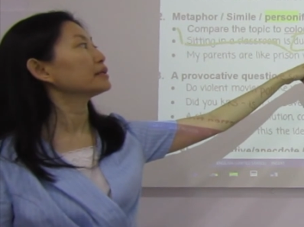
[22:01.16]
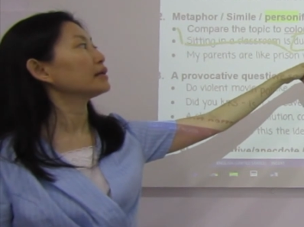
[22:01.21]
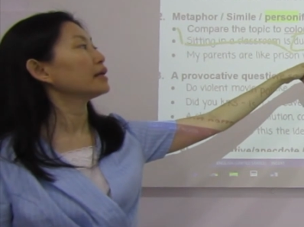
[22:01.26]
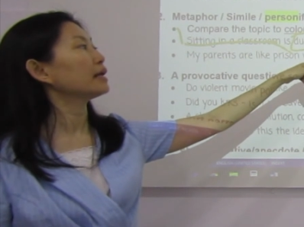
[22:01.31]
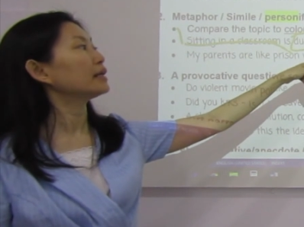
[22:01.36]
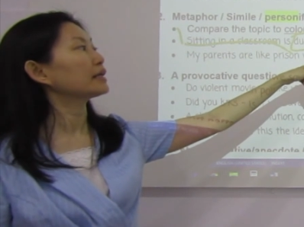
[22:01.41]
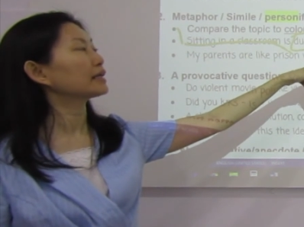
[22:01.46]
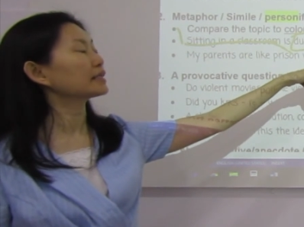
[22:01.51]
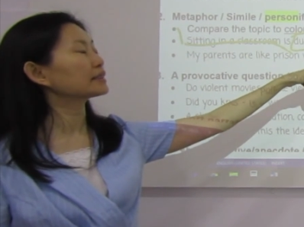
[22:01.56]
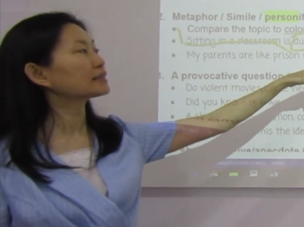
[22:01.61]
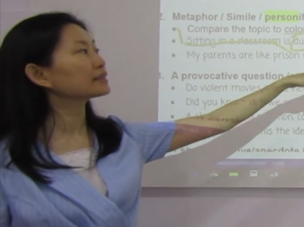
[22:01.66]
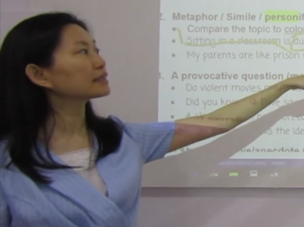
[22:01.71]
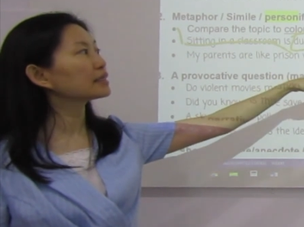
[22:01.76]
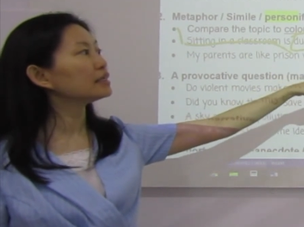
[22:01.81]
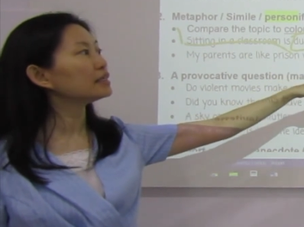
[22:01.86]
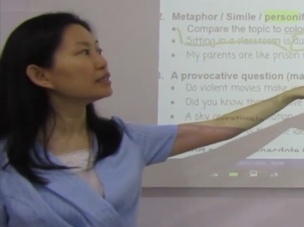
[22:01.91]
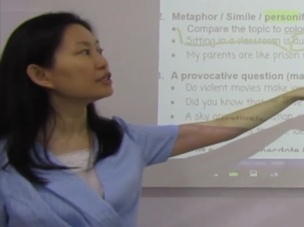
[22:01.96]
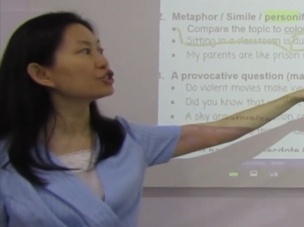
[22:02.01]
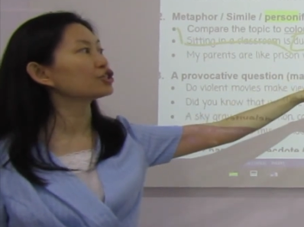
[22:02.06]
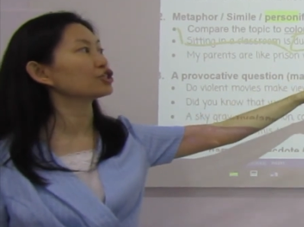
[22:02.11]
an
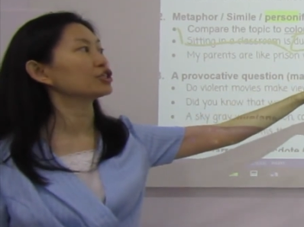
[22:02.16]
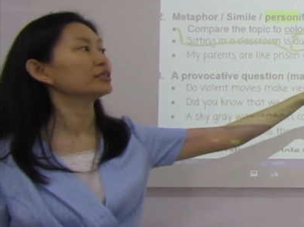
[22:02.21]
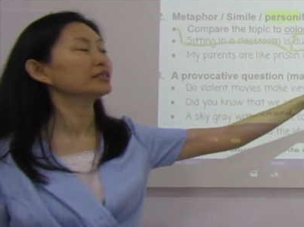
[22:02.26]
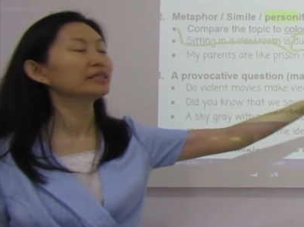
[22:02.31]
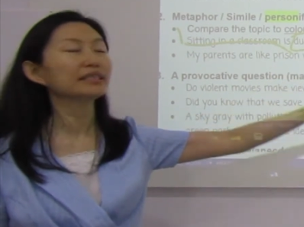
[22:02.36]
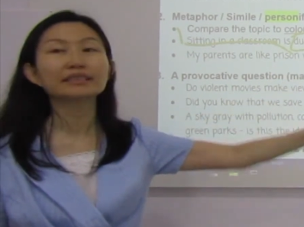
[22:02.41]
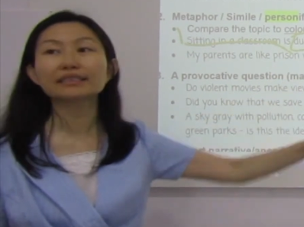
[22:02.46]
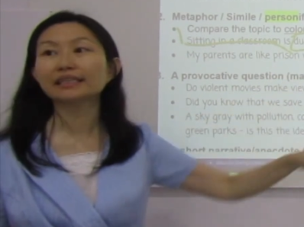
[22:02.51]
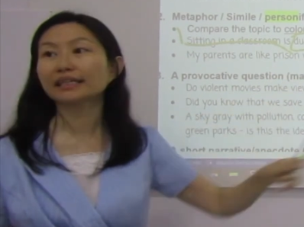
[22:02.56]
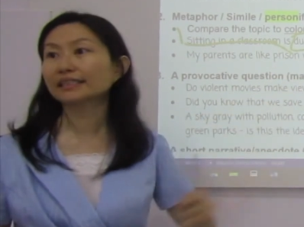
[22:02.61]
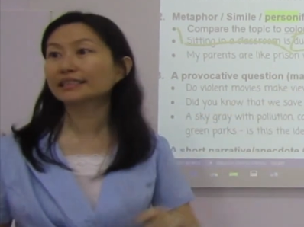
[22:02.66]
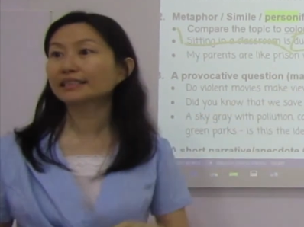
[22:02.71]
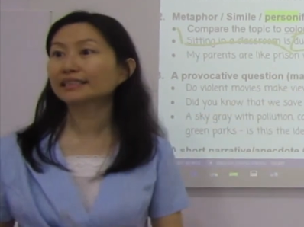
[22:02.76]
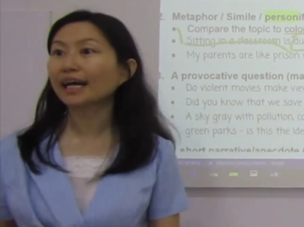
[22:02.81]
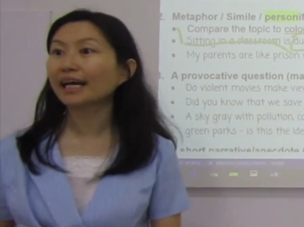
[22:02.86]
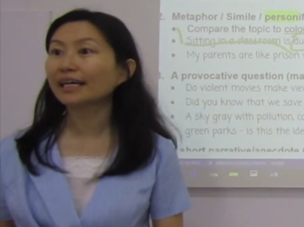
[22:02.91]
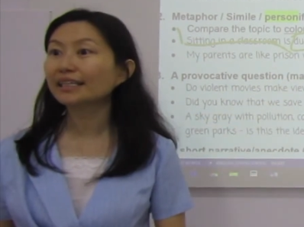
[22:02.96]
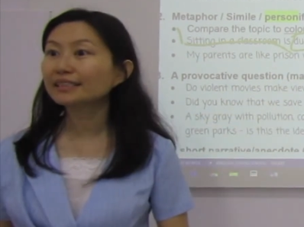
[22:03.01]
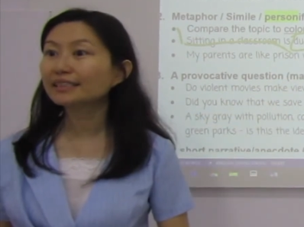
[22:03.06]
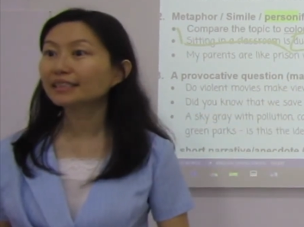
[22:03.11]
excursion is
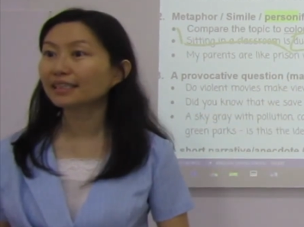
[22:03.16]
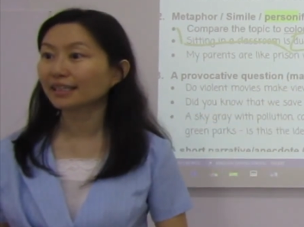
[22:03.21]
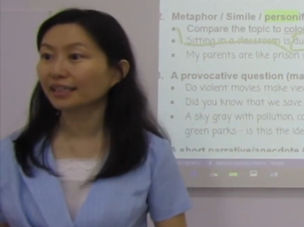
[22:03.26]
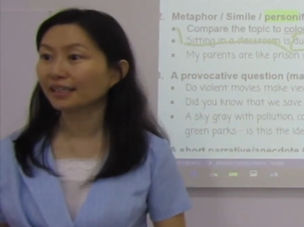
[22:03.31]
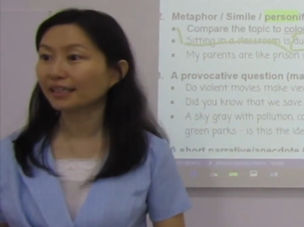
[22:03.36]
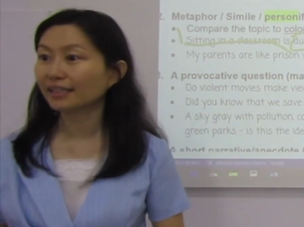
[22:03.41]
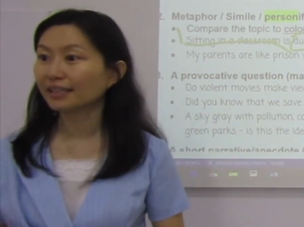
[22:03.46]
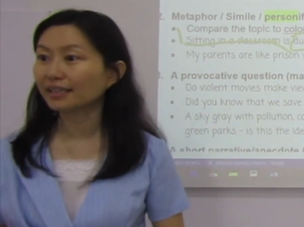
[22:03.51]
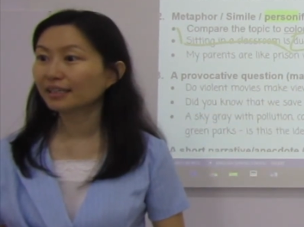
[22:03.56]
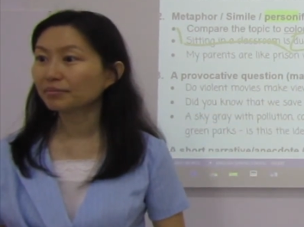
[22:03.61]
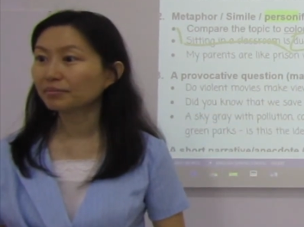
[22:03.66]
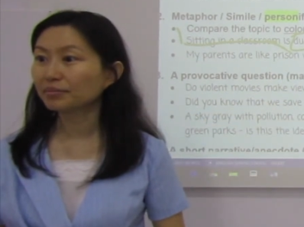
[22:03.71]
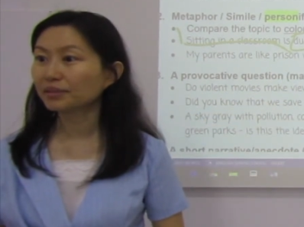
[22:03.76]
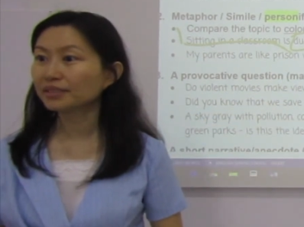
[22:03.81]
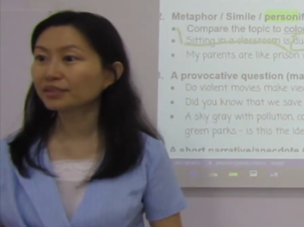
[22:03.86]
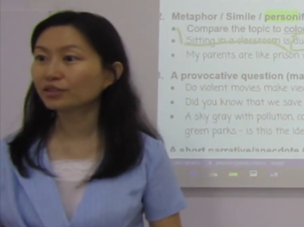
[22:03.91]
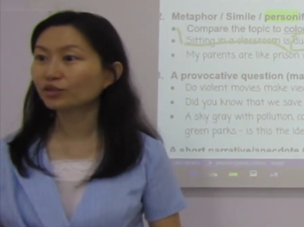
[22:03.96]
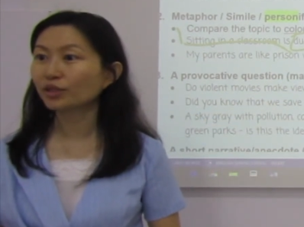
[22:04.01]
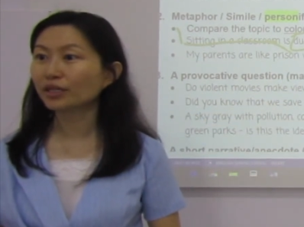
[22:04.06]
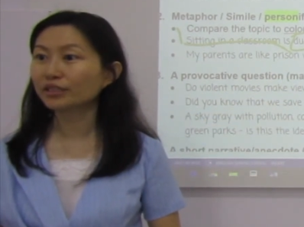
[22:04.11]
exciting
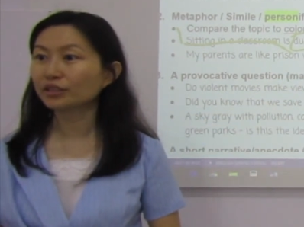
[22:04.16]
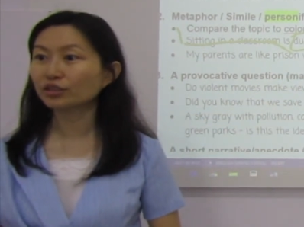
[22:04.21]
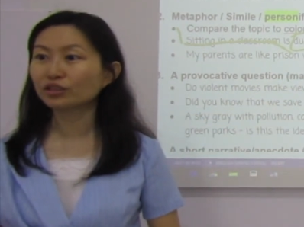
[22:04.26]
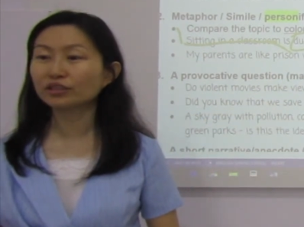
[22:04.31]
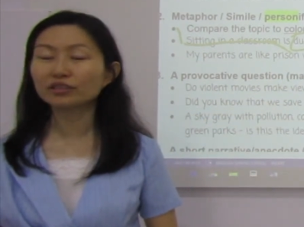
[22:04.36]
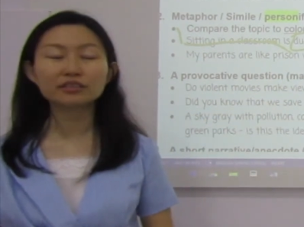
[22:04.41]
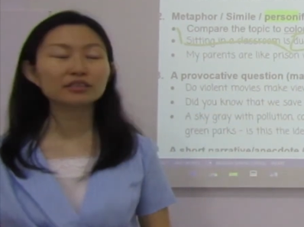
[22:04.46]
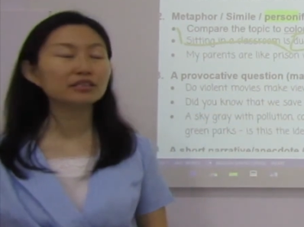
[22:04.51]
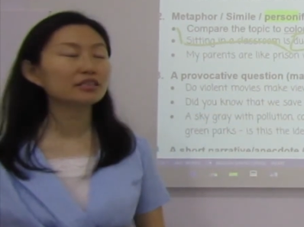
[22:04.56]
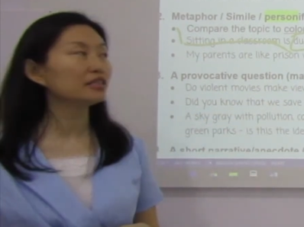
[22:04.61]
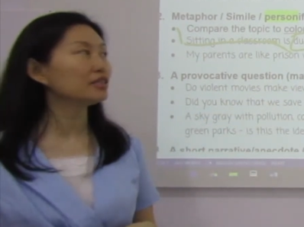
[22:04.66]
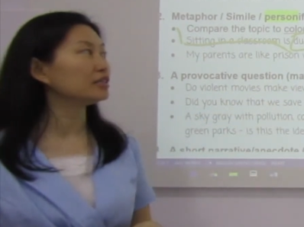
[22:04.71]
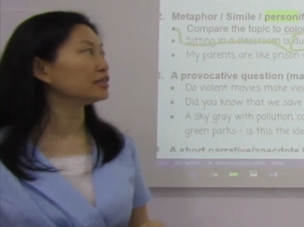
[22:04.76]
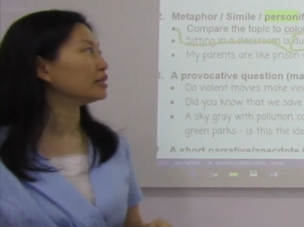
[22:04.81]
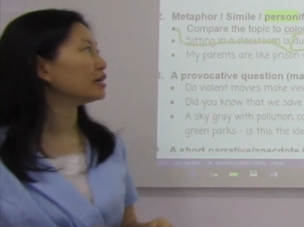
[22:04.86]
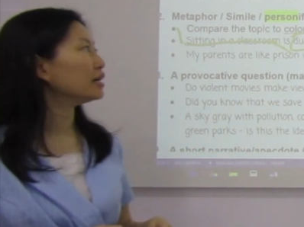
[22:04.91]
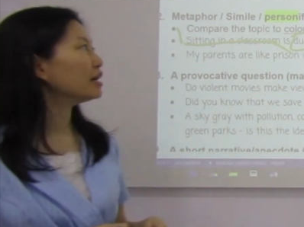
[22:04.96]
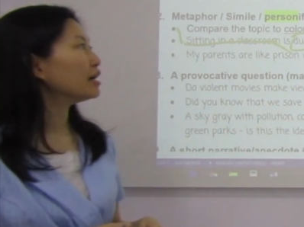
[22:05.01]
because you get to see,